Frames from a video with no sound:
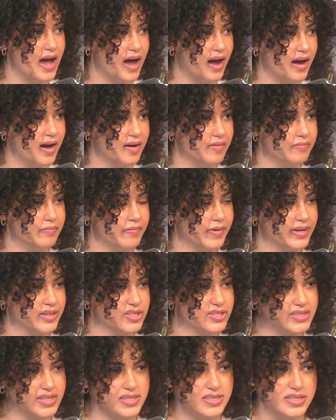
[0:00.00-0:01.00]
And
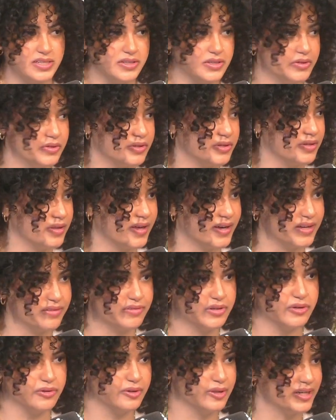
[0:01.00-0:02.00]
just continue your
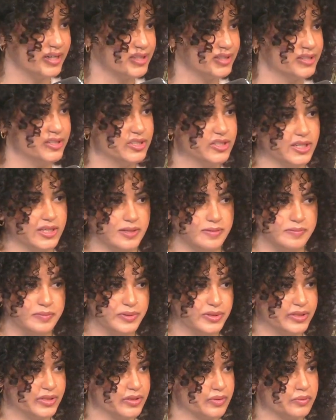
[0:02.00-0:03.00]
life, your
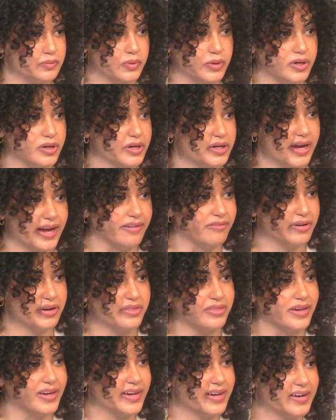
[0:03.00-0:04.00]
relationships, your work,
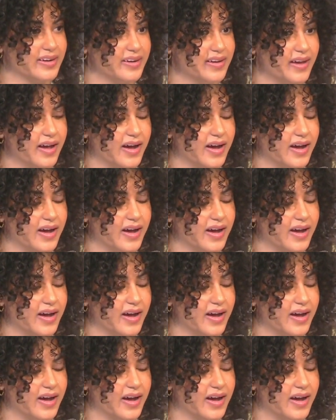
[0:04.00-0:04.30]
everything,